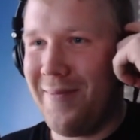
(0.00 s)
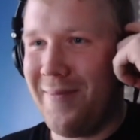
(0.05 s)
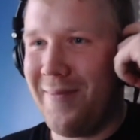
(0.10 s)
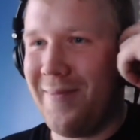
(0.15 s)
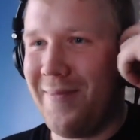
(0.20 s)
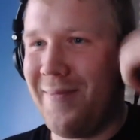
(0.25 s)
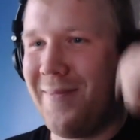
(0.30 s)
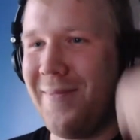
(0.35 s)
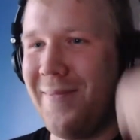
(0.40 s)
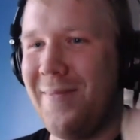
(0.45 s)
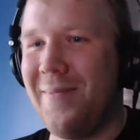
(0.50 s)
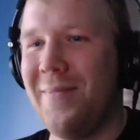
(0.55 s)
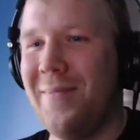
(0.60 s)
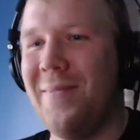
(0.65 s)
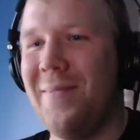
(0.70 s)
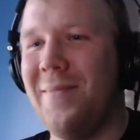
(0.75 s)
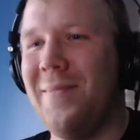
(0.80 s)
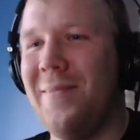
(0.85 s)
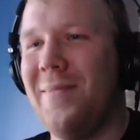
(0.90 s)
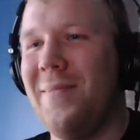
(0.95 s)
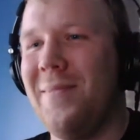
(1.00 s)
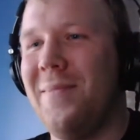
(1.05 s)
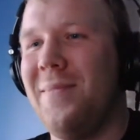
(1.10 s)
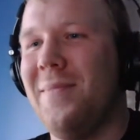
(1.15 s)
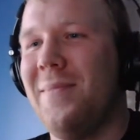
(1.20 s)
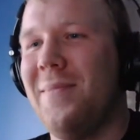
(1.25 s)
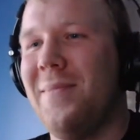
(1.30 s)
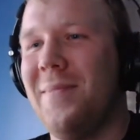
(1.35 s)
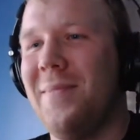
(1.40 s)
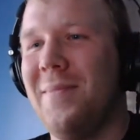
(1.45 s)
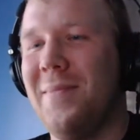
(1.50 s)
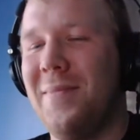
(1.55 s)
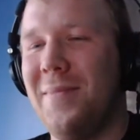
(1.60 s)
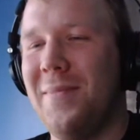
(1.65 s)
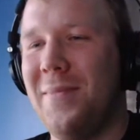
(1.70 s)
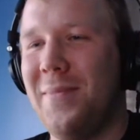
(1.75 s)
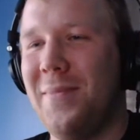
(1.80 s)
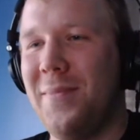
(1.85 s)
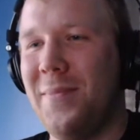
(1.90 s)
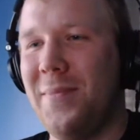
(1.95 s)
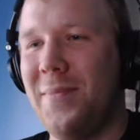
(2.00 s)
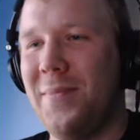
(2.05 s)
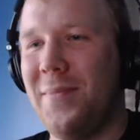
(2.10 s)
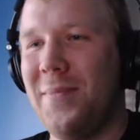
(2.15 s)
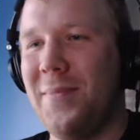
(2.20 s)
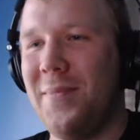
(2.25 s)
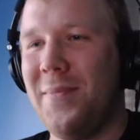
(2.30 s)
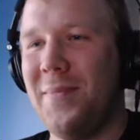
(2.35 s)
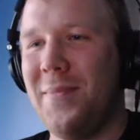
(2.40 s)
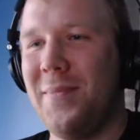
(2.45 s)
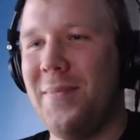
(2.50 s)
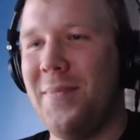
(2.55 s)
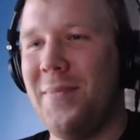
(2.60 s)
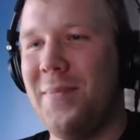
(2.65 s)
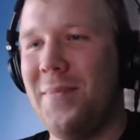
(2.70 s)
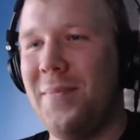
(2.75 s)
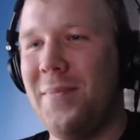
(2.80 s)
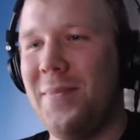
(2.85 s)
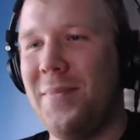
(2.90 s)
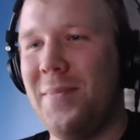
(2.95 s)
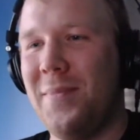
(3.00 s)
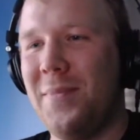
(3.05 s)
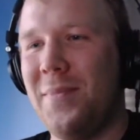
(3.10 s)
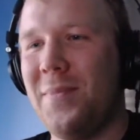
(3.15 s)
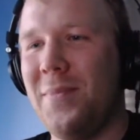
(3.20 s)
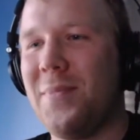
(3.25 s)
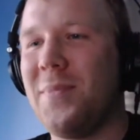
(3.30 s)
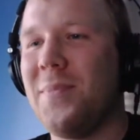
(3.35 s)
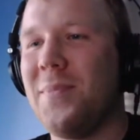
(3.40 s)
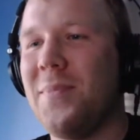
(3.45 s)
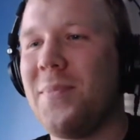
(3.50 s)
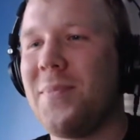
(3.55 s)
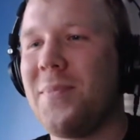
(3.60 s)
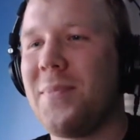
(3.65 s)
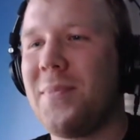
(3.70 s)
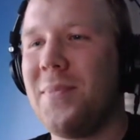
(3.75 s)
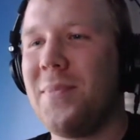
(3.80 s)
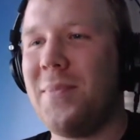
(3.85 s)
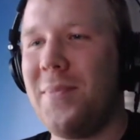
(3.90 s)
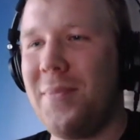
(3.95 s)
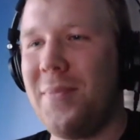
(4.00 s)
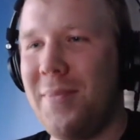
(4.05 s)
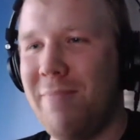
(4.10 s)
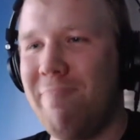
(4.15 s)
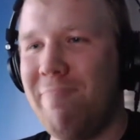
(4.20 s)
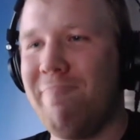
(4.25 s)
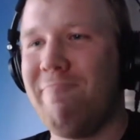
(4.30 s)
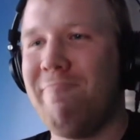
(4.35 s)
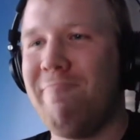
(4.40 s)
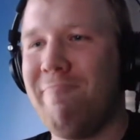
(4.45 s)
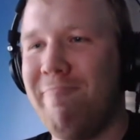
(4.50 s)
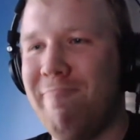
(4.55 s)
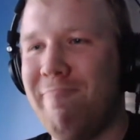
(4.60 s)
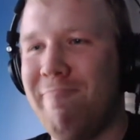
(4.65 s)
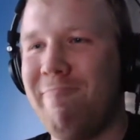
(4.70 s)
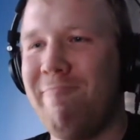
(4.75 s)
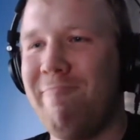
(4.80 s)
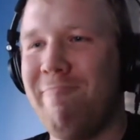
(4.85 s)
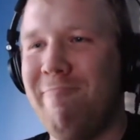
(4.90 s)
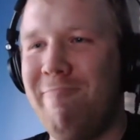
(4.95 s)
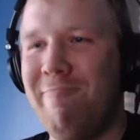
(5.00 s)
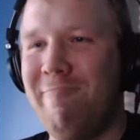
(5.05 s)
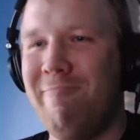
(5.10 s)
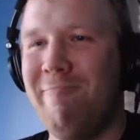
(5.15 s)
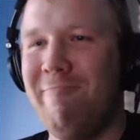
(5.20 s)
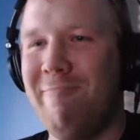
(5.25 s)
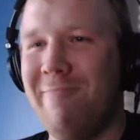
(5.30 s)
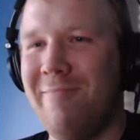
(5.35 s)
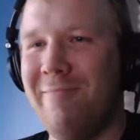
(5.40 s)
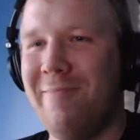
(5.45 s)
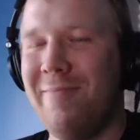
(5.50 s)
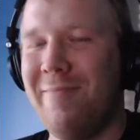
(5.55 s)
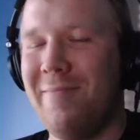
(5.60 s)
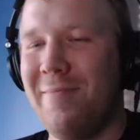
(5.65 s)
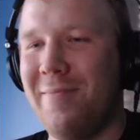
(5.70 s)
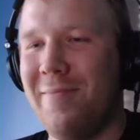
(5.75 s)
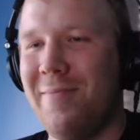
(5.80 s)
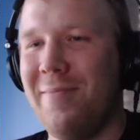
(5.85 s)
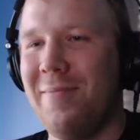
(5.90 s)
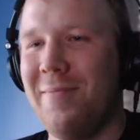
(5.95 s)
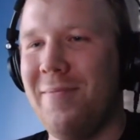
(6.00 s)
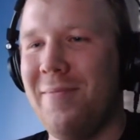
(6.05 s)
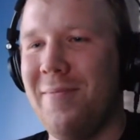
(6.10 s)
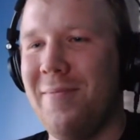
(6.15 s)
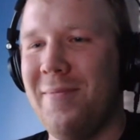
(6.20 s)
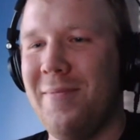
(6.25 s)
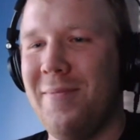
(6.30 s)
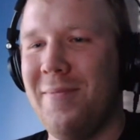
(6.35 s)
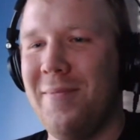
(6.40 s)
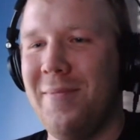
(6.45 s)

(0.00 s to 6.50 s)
The person shown says nothing.